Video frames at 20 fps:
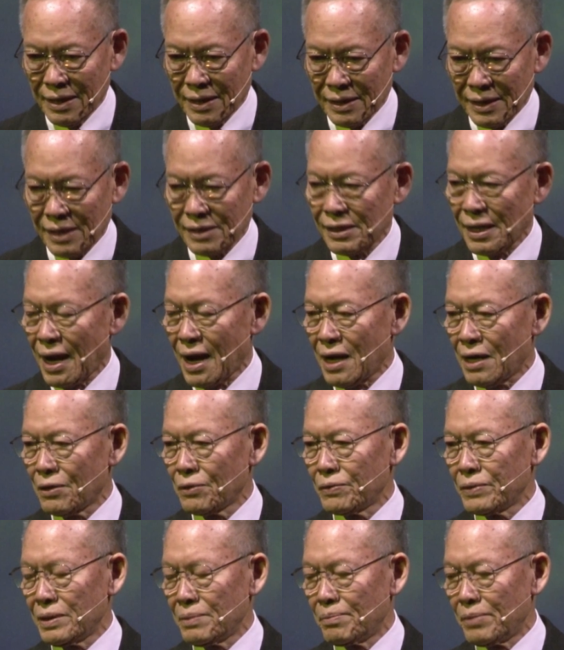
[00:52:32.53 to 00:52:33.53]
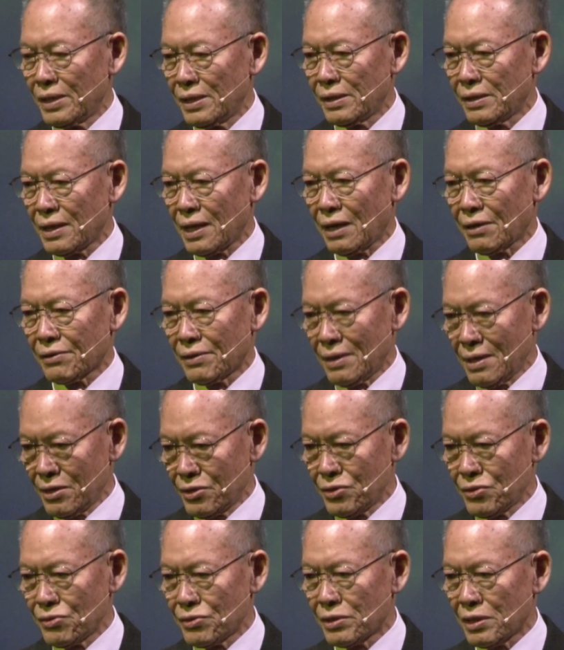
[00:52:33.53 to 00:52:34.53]
That's how we build our
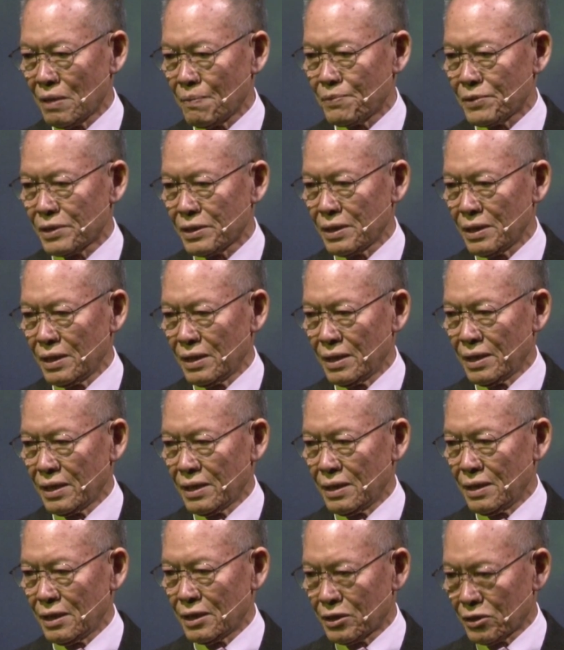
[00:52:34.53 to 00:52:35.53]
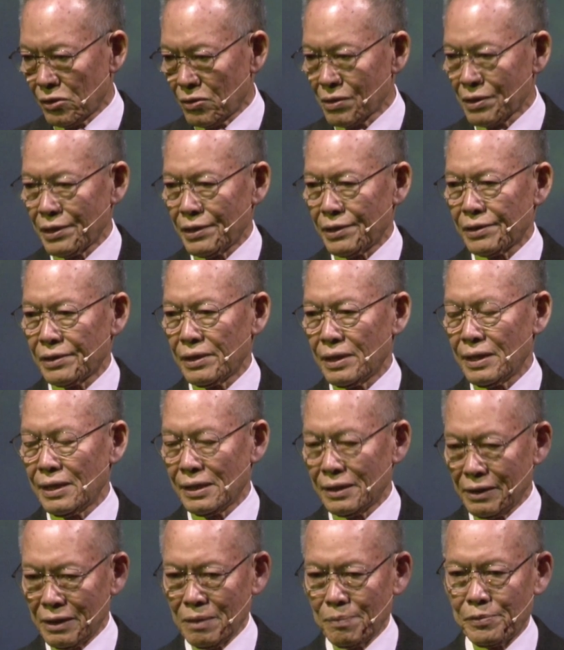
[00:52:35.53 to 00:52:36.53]
relationships stronger
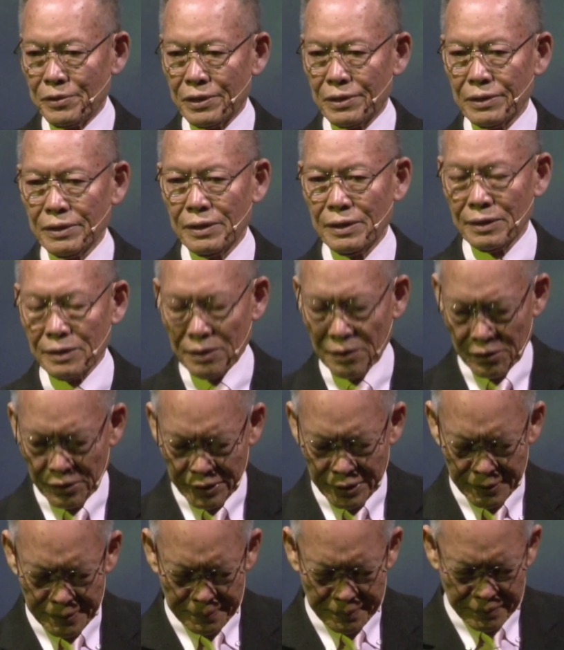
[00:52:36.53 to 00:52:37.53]
and deeper in the Lord.